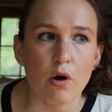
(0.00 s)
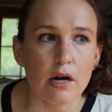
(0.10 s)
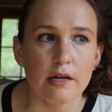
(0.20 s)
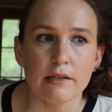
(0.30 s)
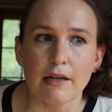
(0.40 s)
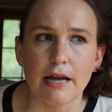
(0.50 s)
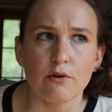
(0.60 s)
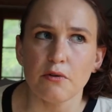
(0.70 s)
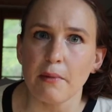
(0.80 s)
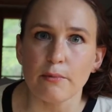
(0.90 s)
one, I
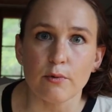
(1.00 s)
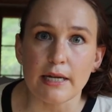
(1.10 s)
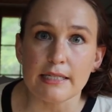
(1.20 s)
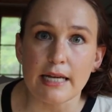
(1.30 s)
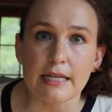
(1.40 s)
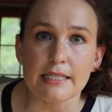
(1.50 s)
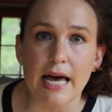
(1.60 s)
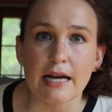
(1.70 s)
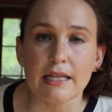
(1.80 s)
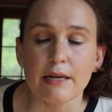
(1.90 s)
don't remember what I said
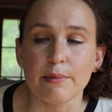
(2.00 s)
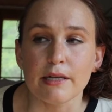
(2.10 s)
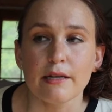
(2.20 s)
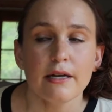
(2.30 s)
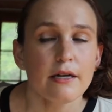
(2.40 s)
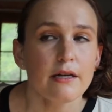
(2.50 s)
exactly, but